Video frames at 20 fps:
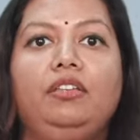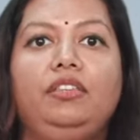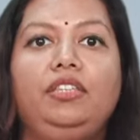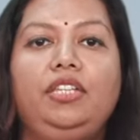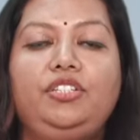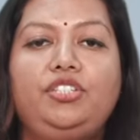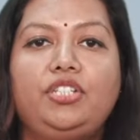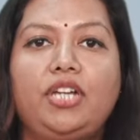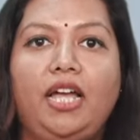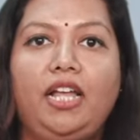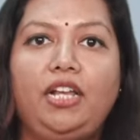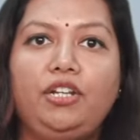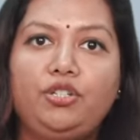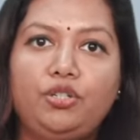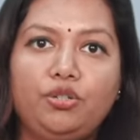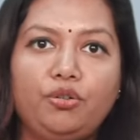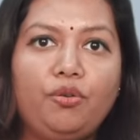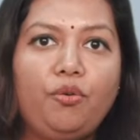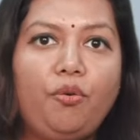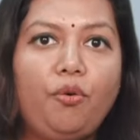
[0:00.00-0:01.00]
The
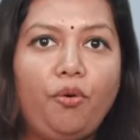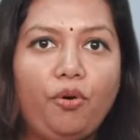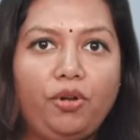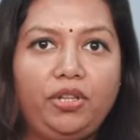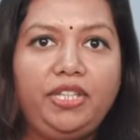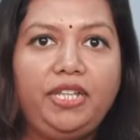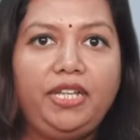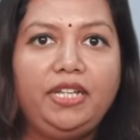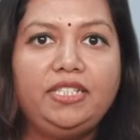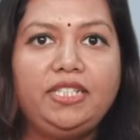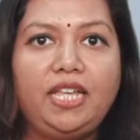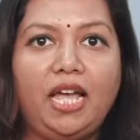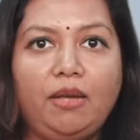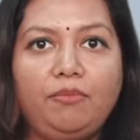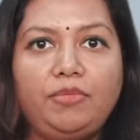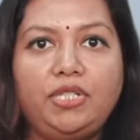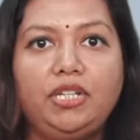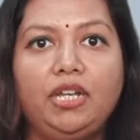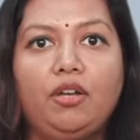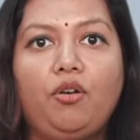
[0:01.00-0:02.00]
child took all the
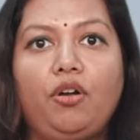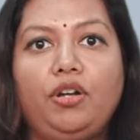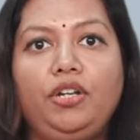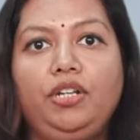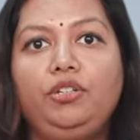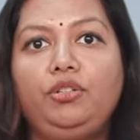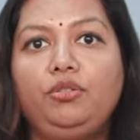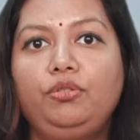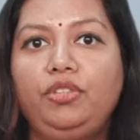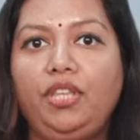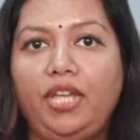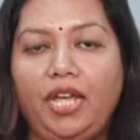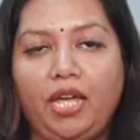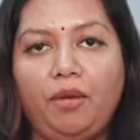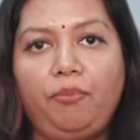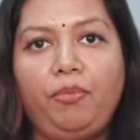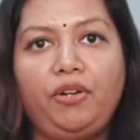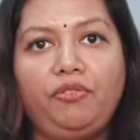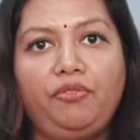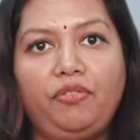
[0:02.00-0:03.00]
exams according to
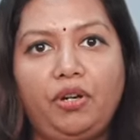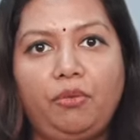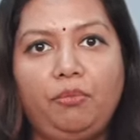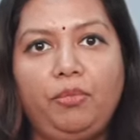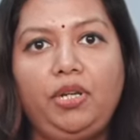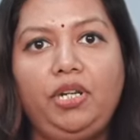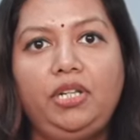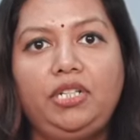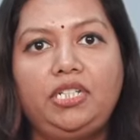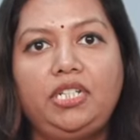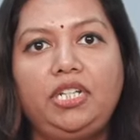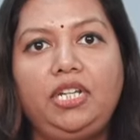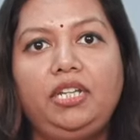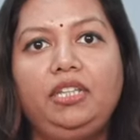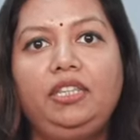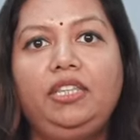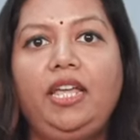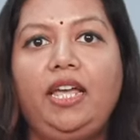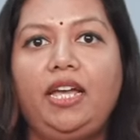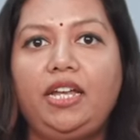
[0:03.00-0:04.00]
their preferability,
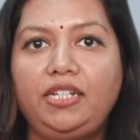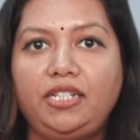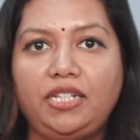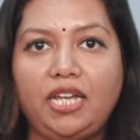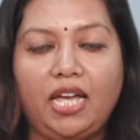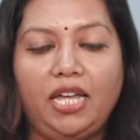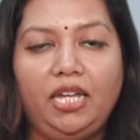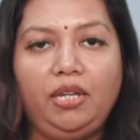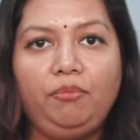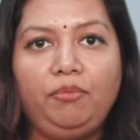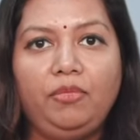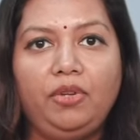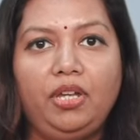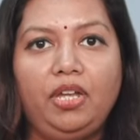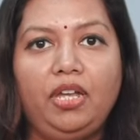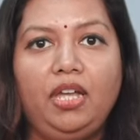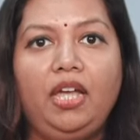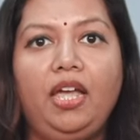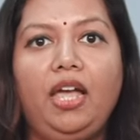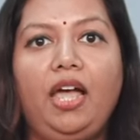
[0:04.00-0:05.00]
their time,
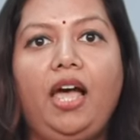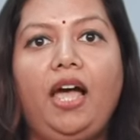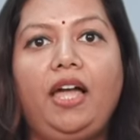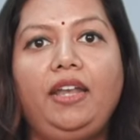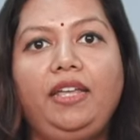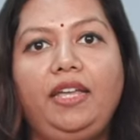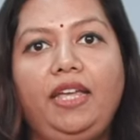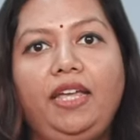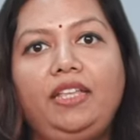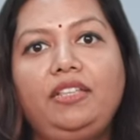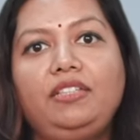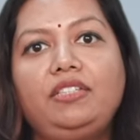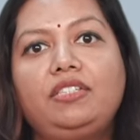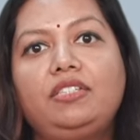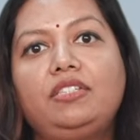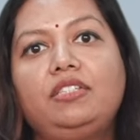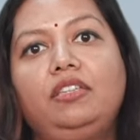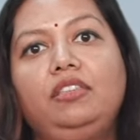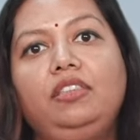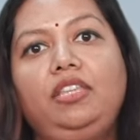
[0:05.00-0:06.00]
and
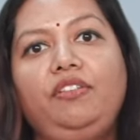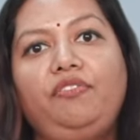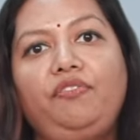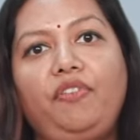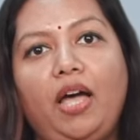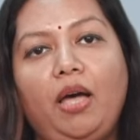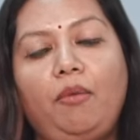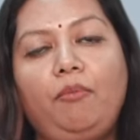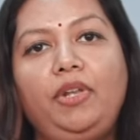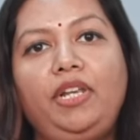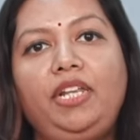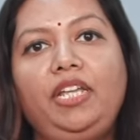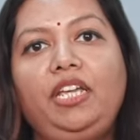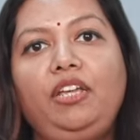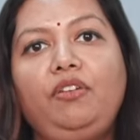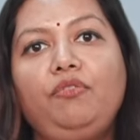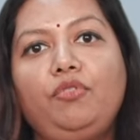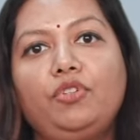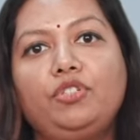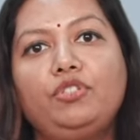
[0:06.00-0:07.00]
hence the
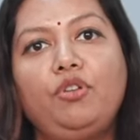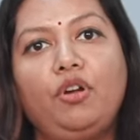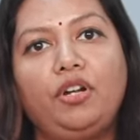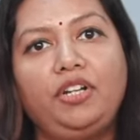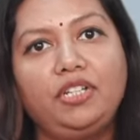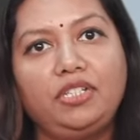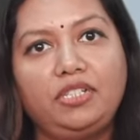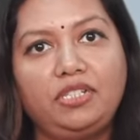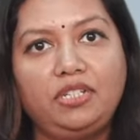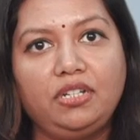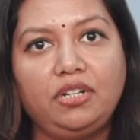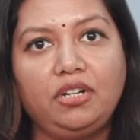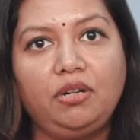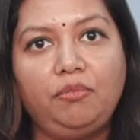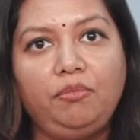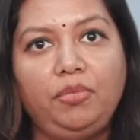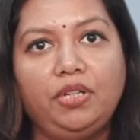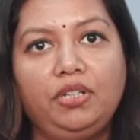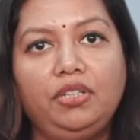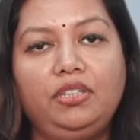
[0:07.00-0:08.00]
family was not
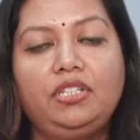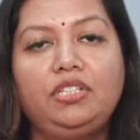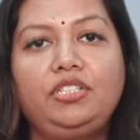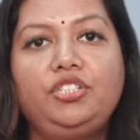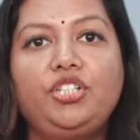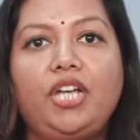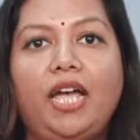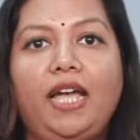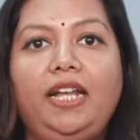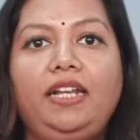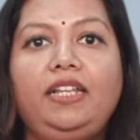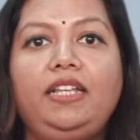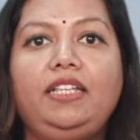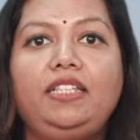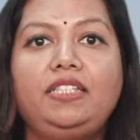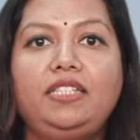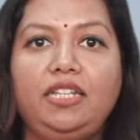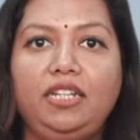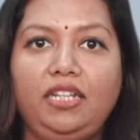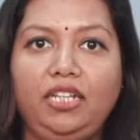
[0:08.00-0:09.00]
disturbed. The child
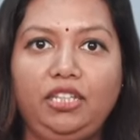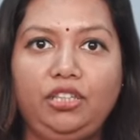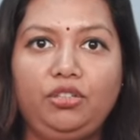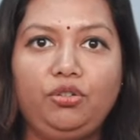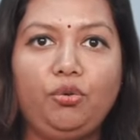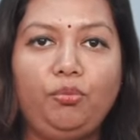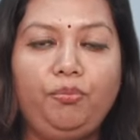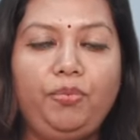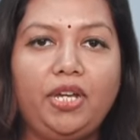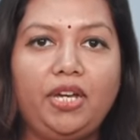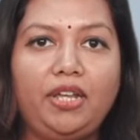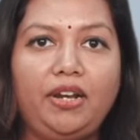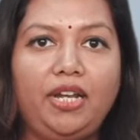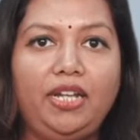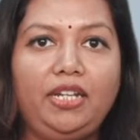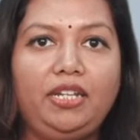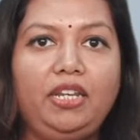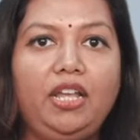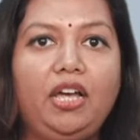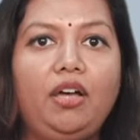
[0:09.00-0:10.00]
is in Ethiopia
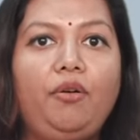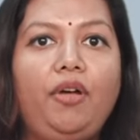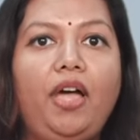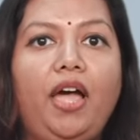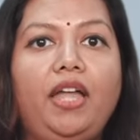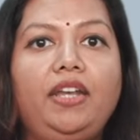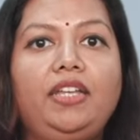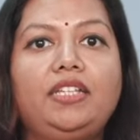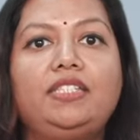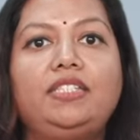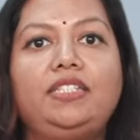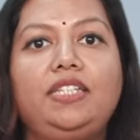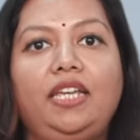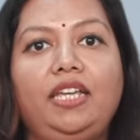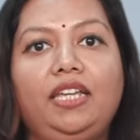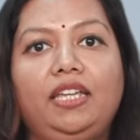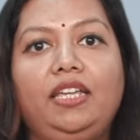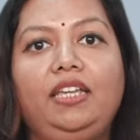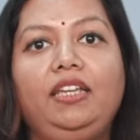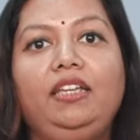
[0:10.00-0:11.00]
right now and is
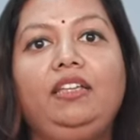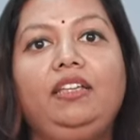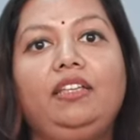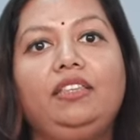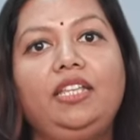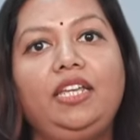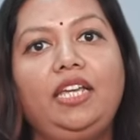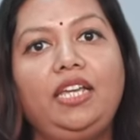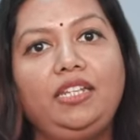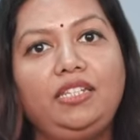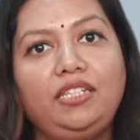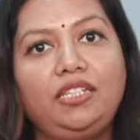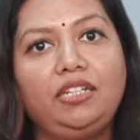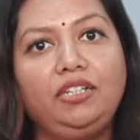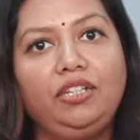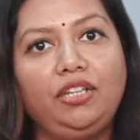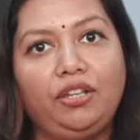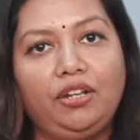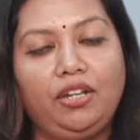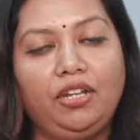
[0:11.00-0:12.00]
taking the
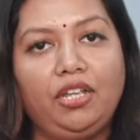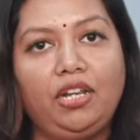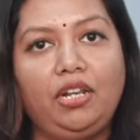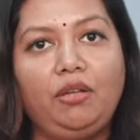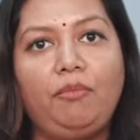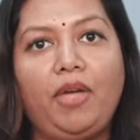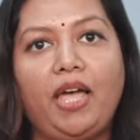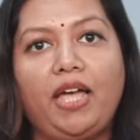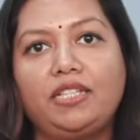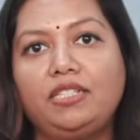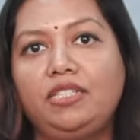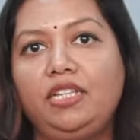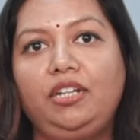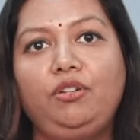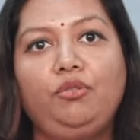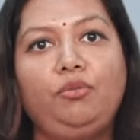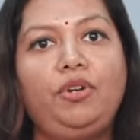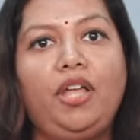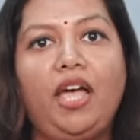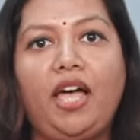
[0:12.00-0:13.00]
Indian curriculum, as they
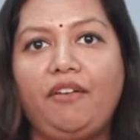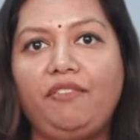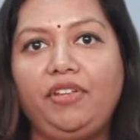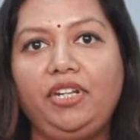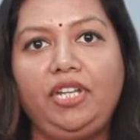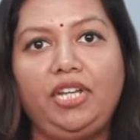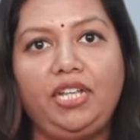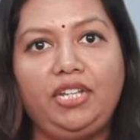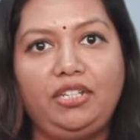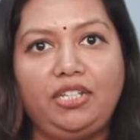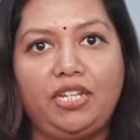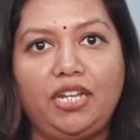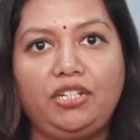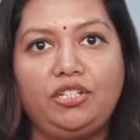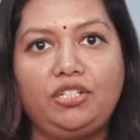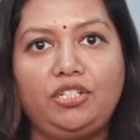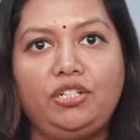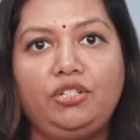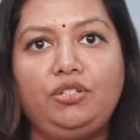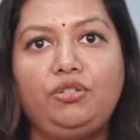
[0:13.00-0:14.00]
don't have any
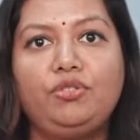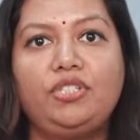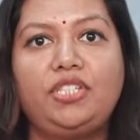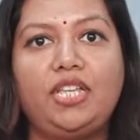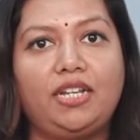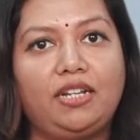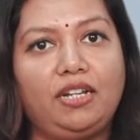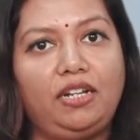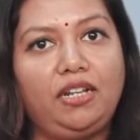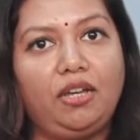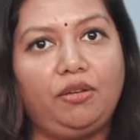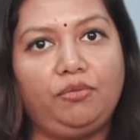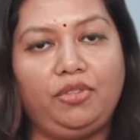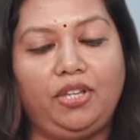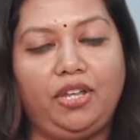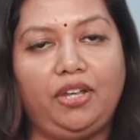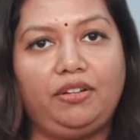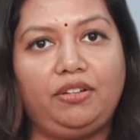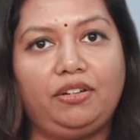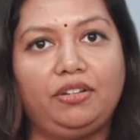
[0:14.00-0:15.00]
intention to settle down
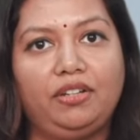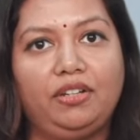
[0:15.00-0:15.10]
there.